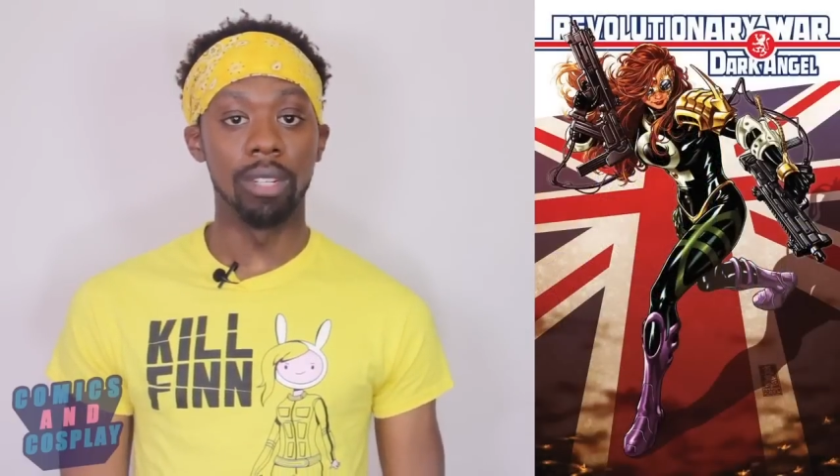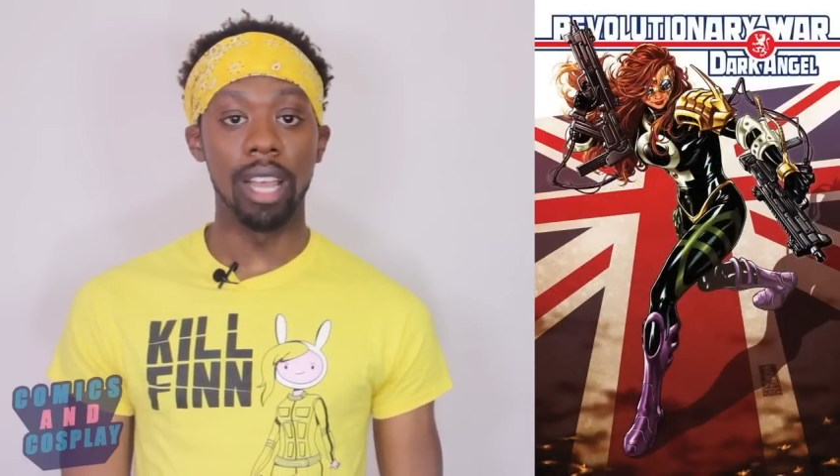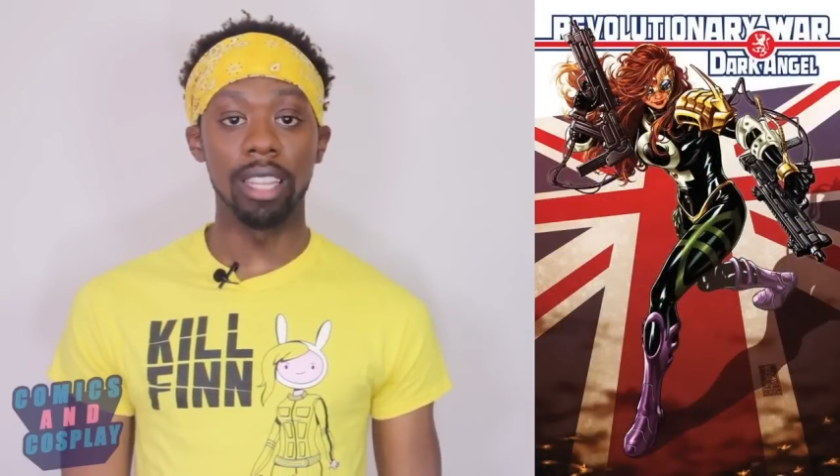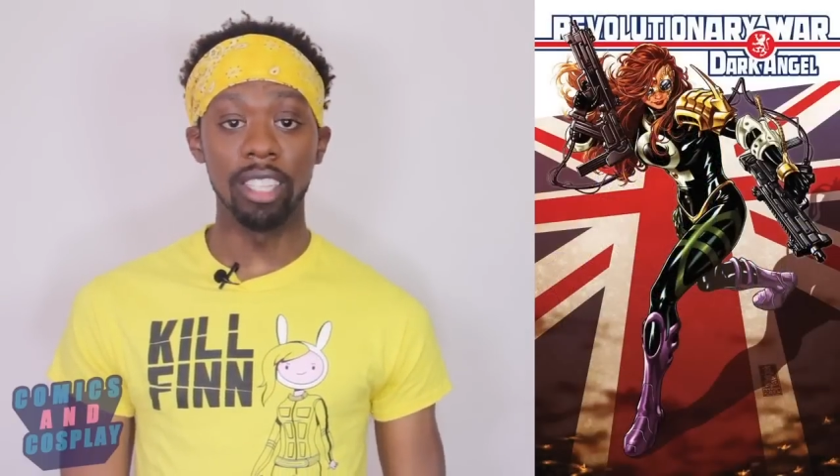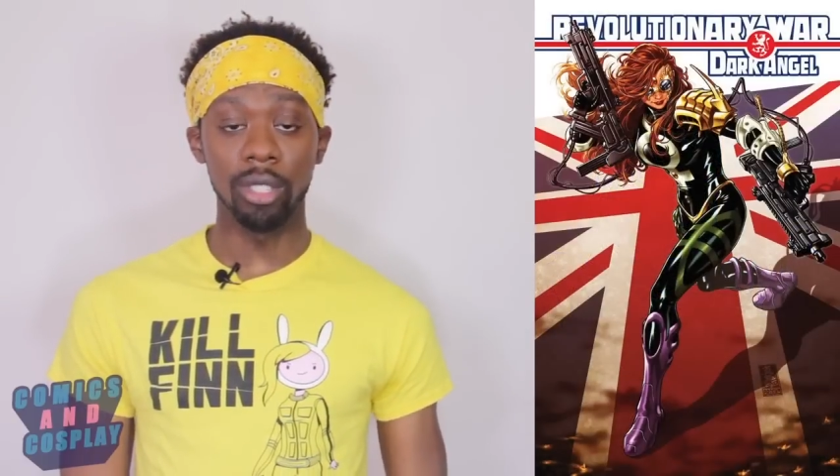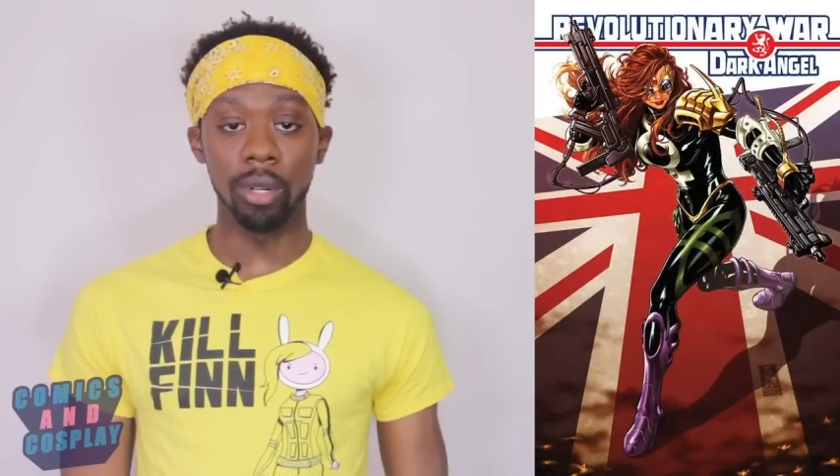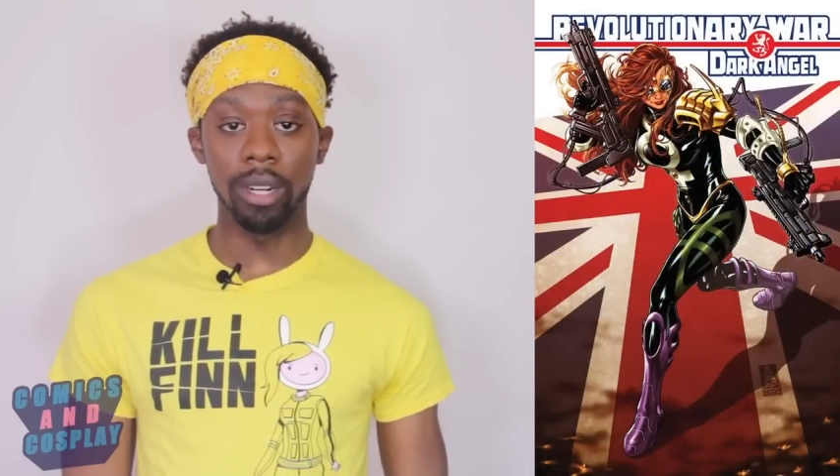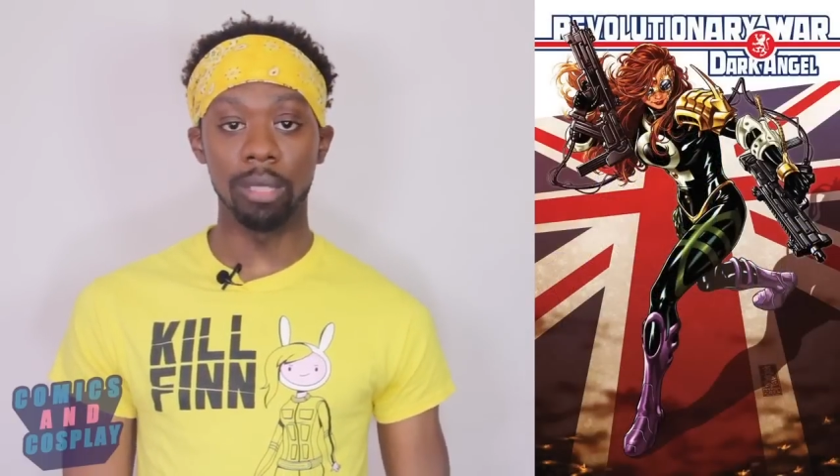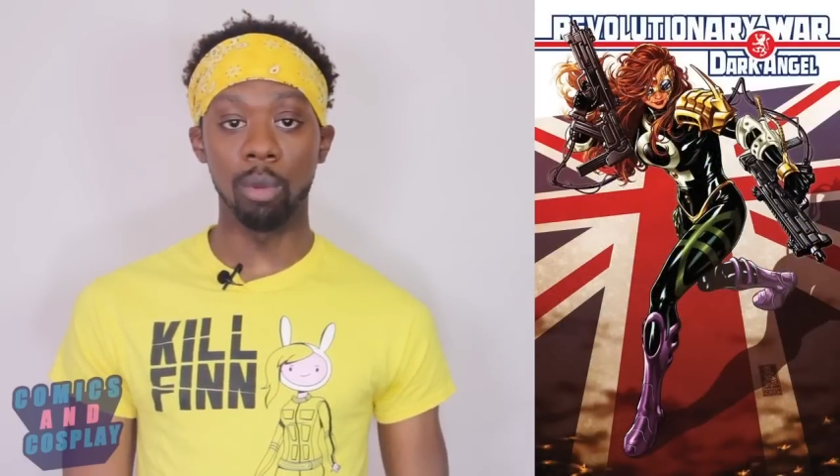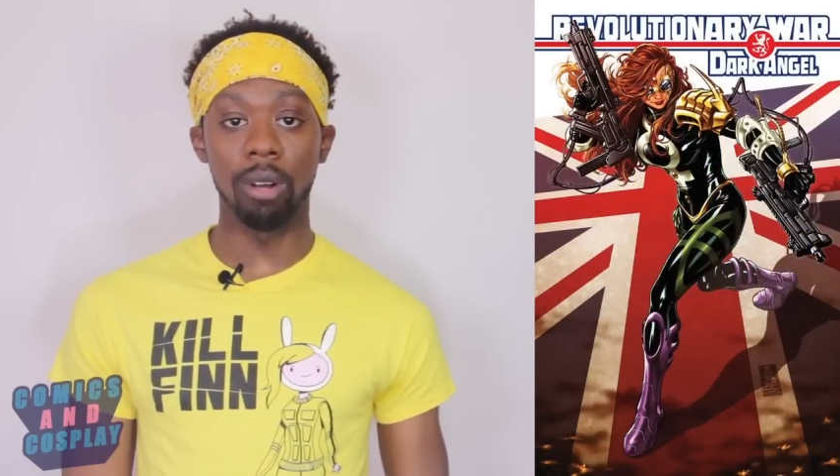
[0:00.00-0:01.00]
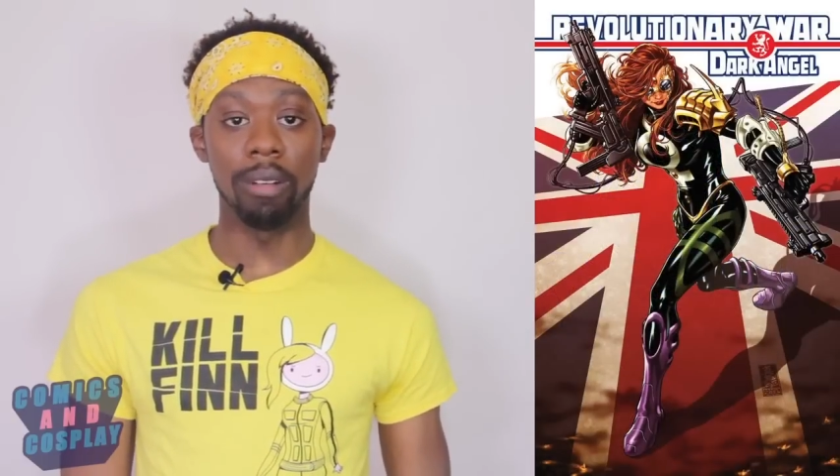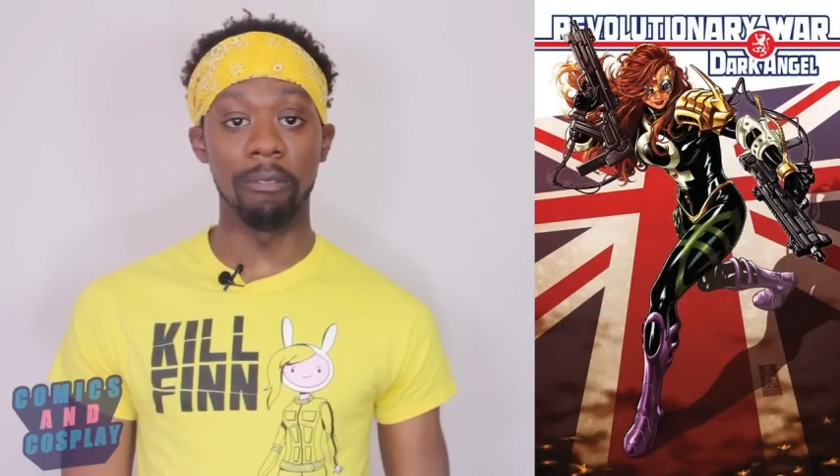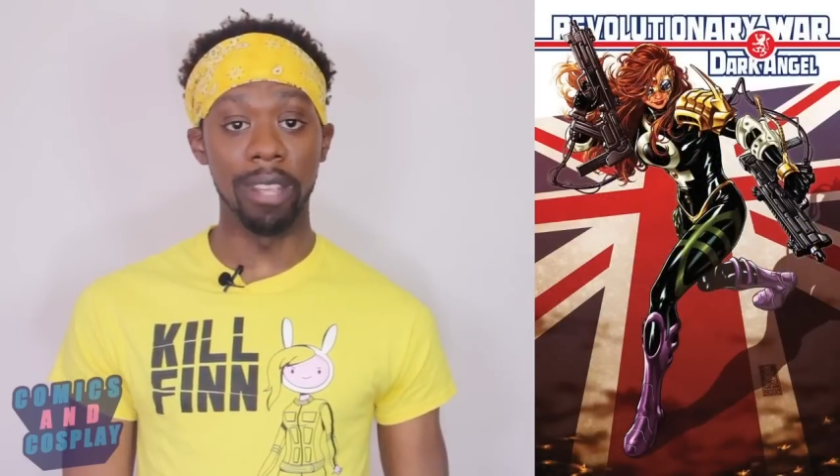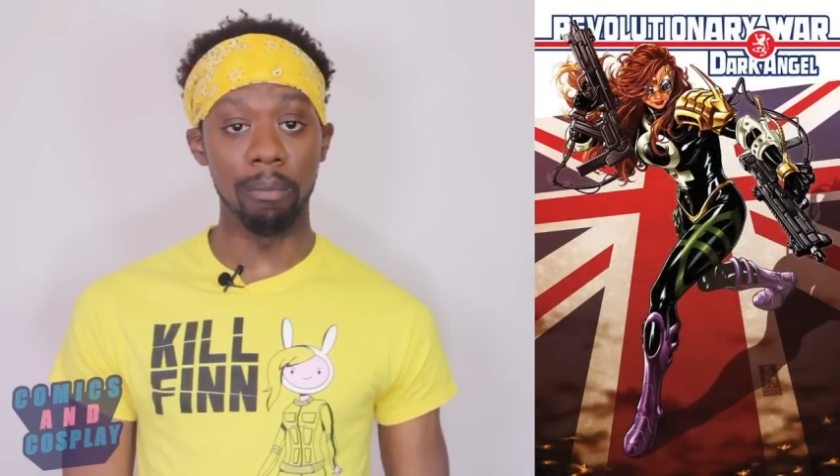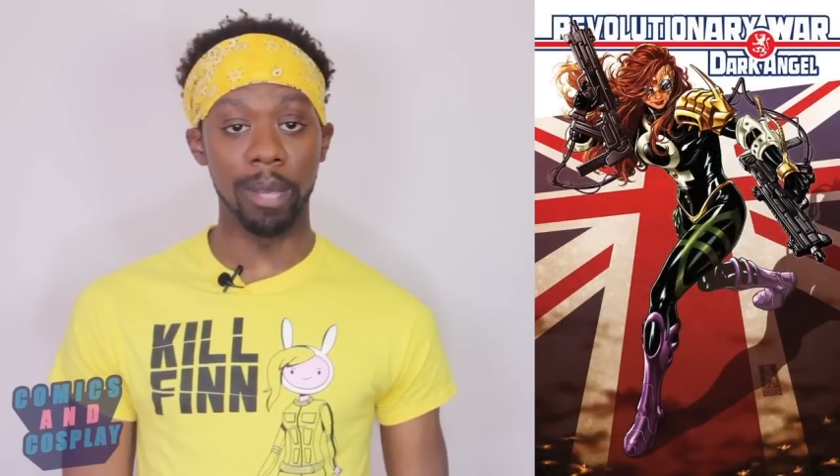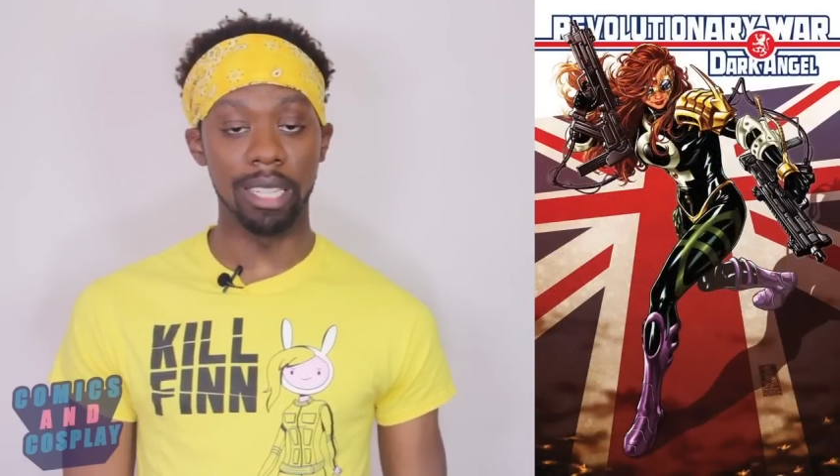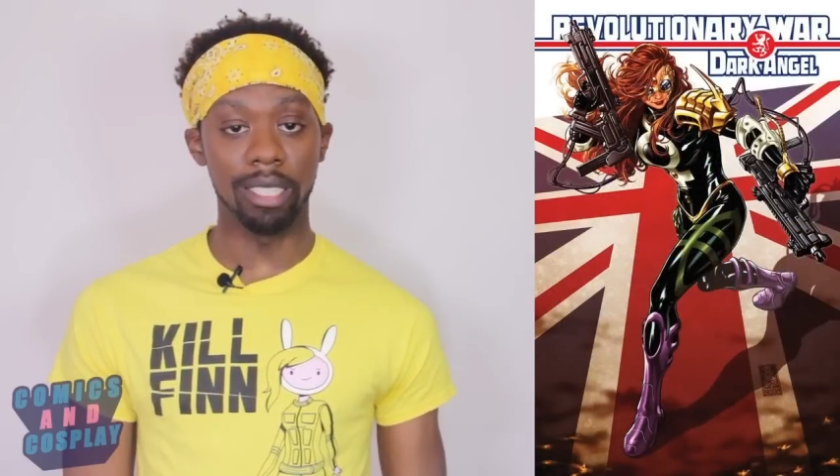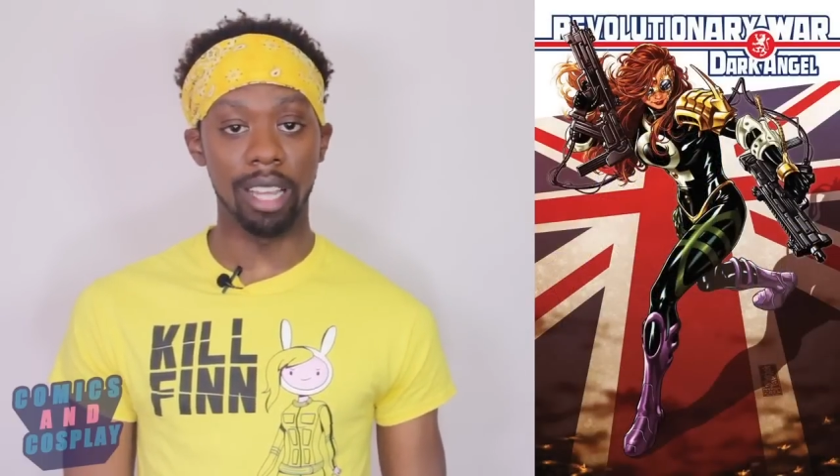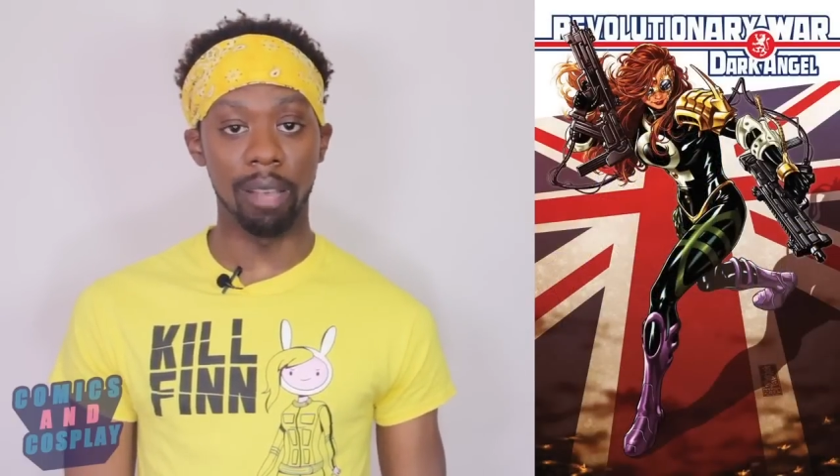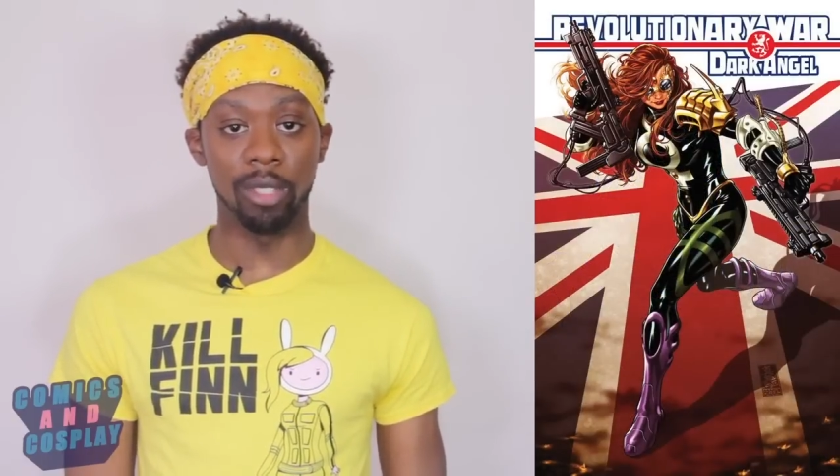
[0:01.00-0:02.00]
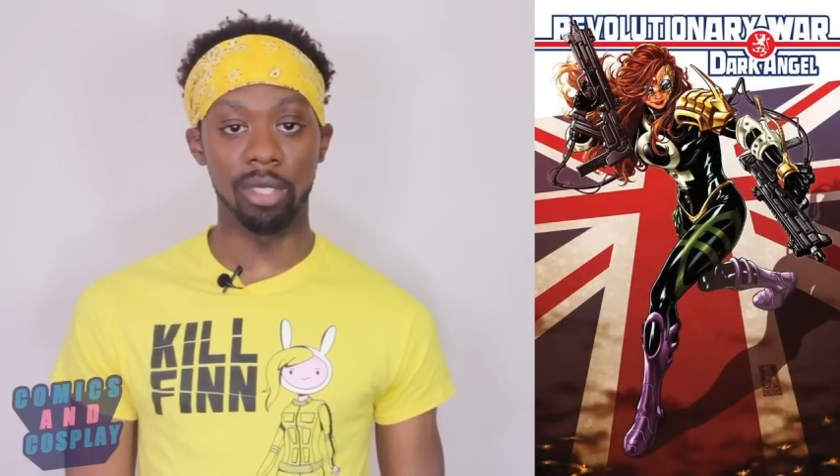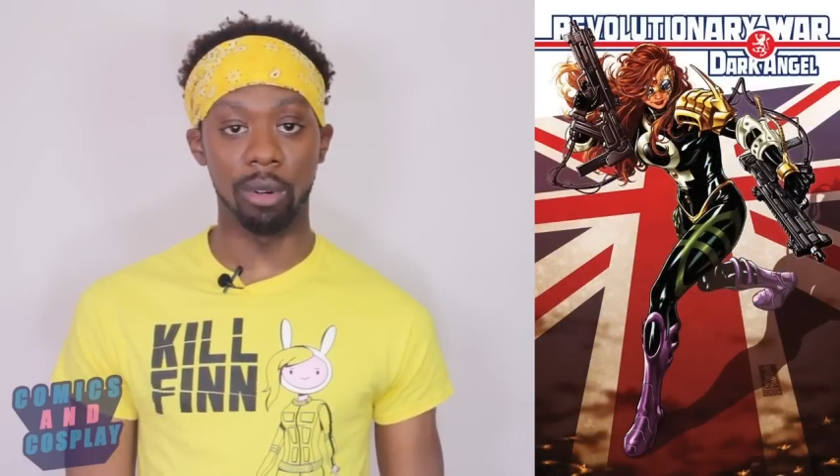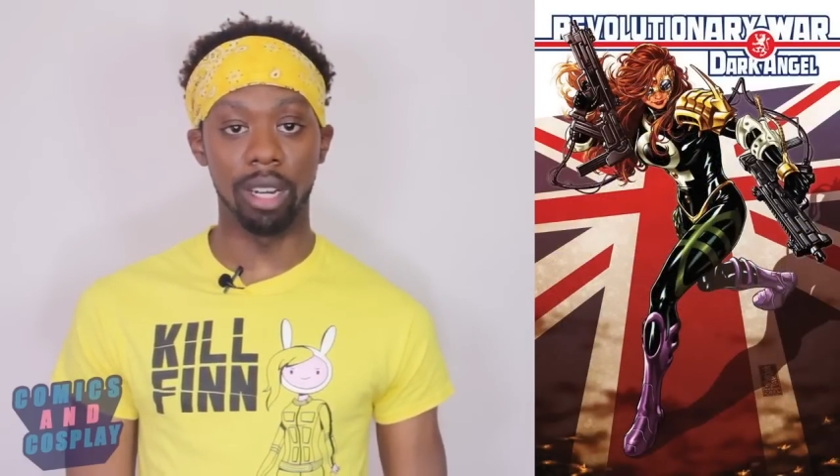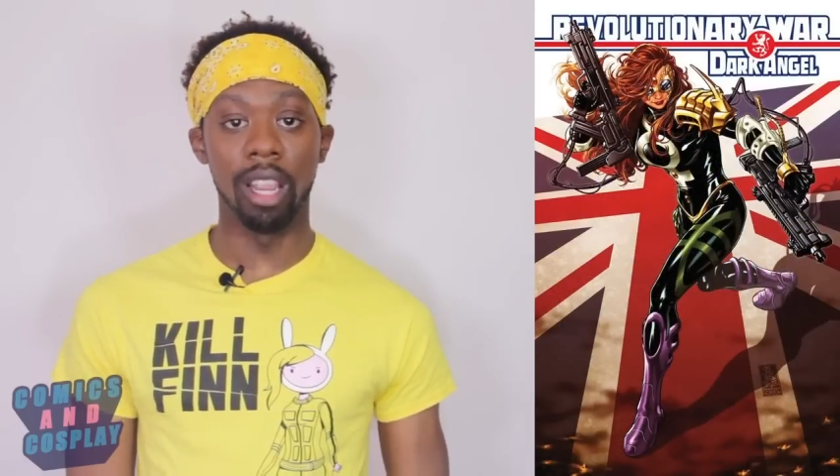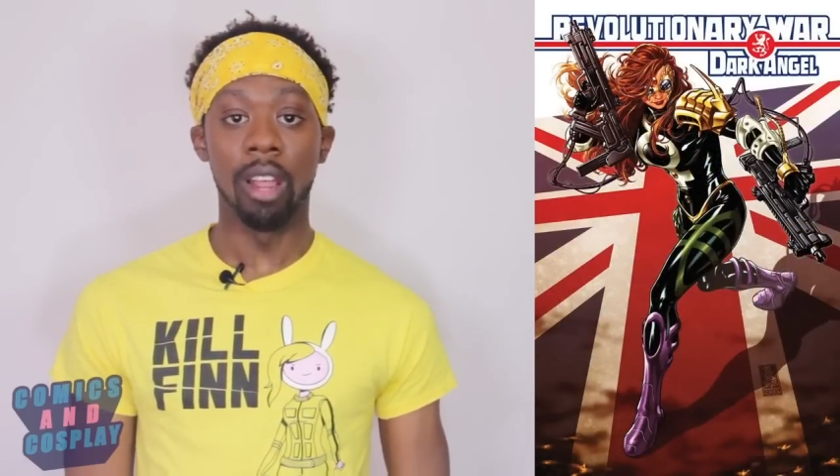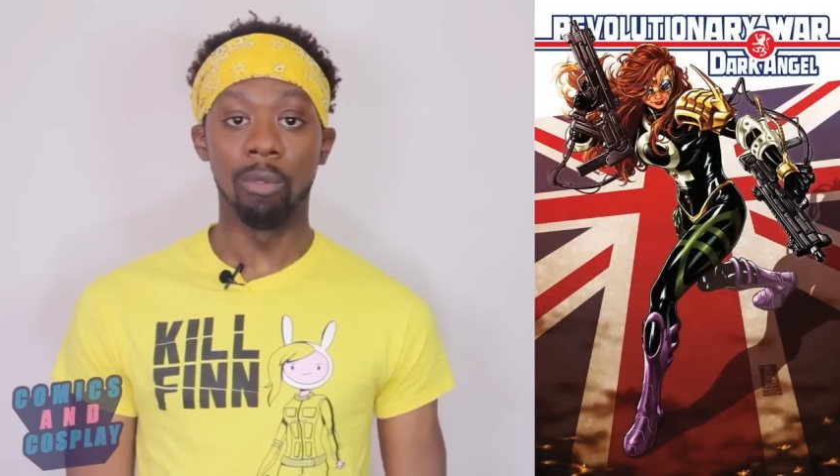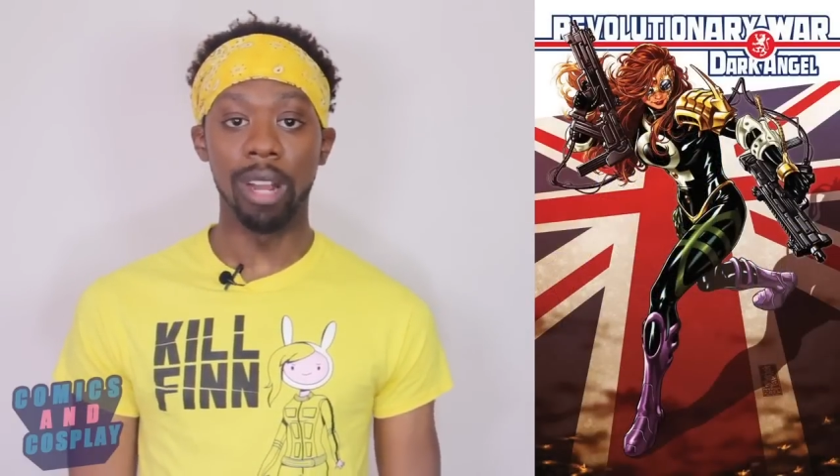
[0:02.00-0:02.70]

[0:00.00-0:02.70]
Now this story is more of an event-based type story